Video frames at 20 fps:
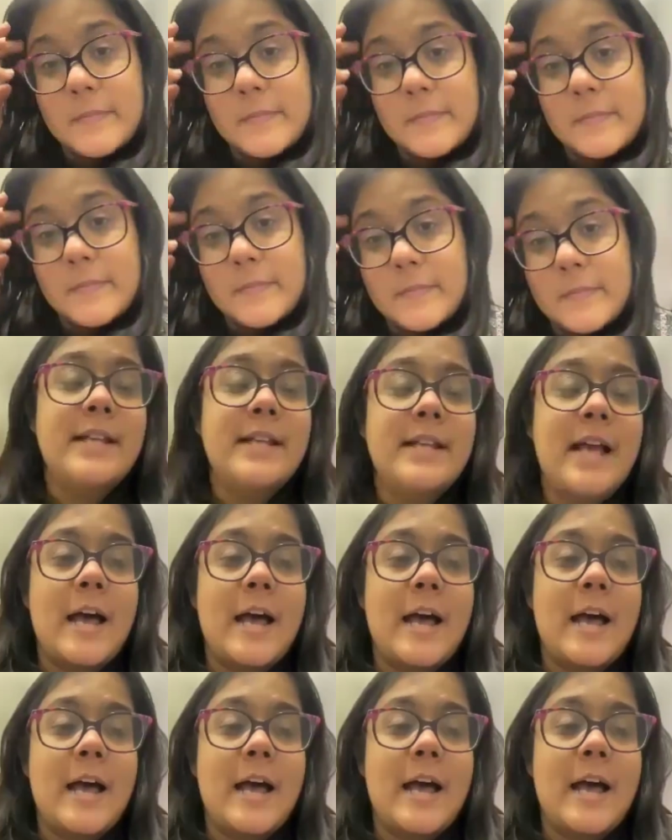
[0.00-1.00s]
That is
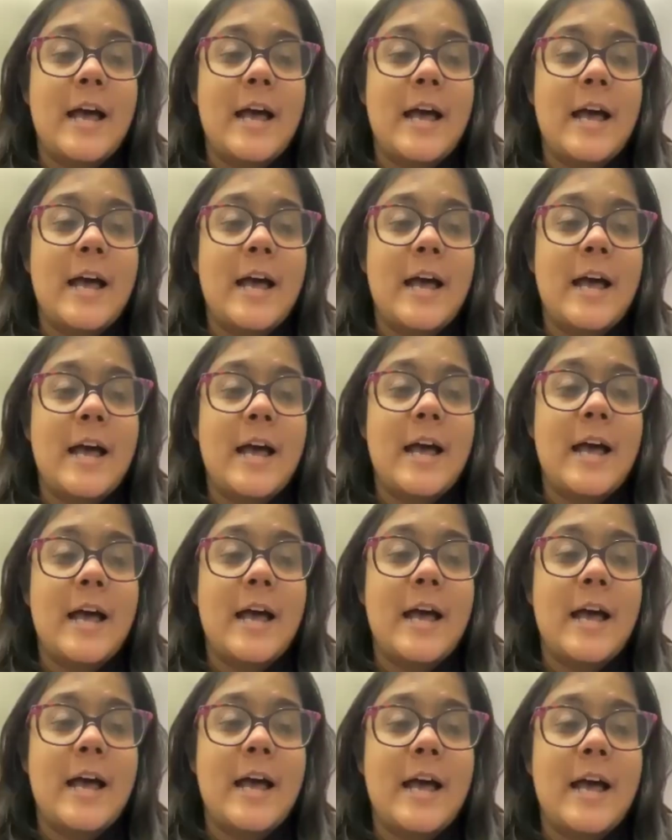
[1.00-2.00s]
absolutely helpful
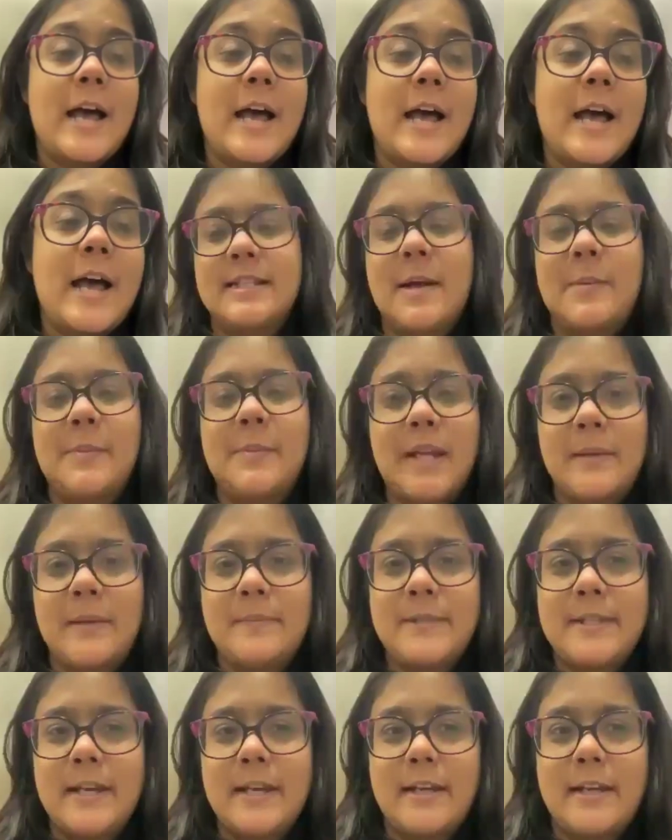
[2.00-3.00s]
because uh,
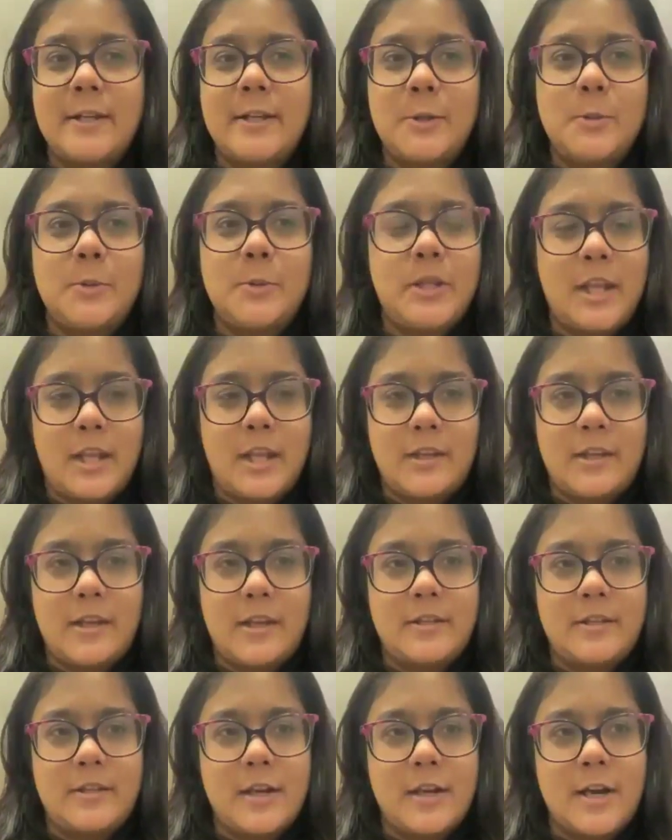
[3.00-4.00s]
sometimes I do think
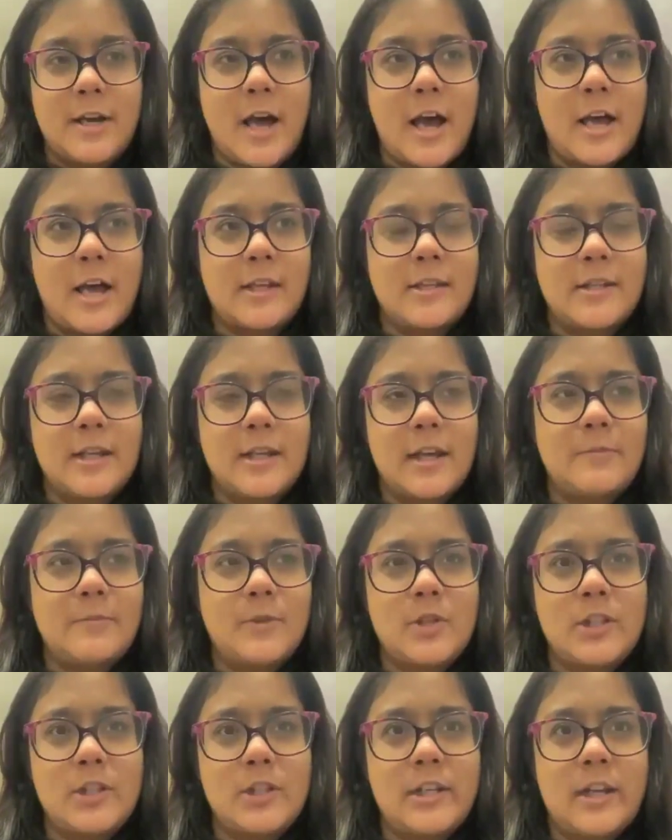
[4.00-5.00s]
that uh, I am
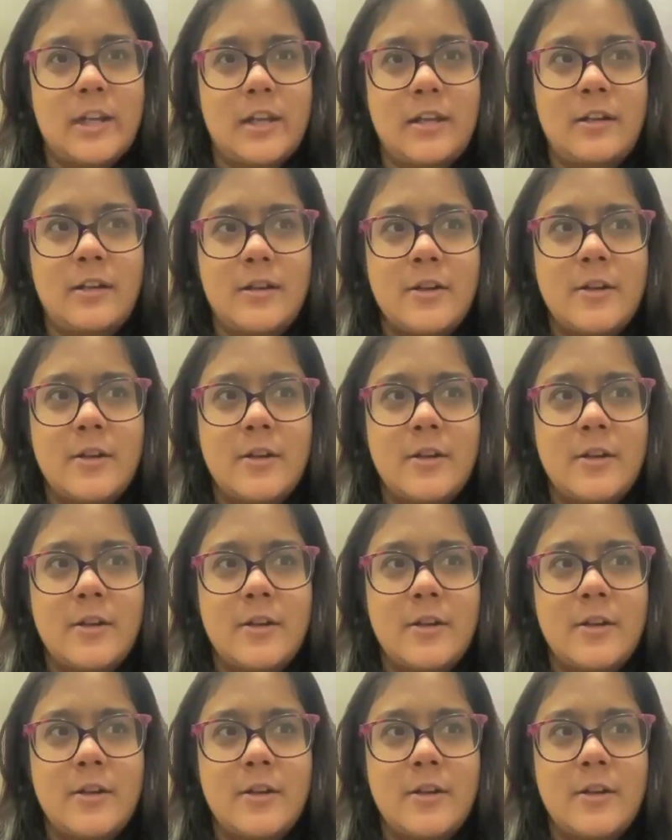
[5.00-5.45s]
just like